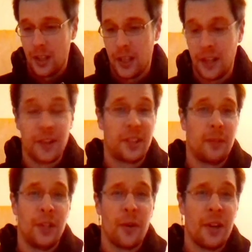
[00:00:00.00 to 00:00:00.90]
and there's going to
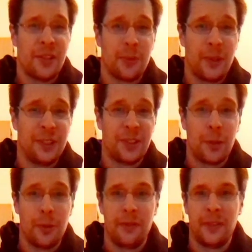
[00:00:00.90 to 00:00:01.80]
be no edits as well.
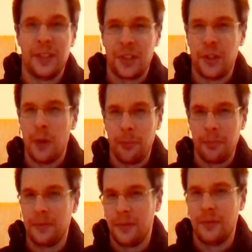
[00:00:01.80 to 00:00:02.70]
So if I screw up
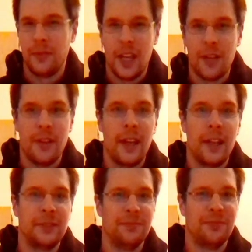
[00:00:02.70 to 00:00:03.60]
here and
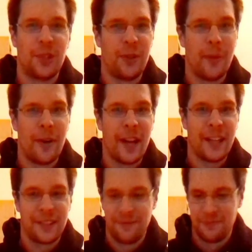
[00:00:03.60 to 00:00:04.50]
there, sorry about that.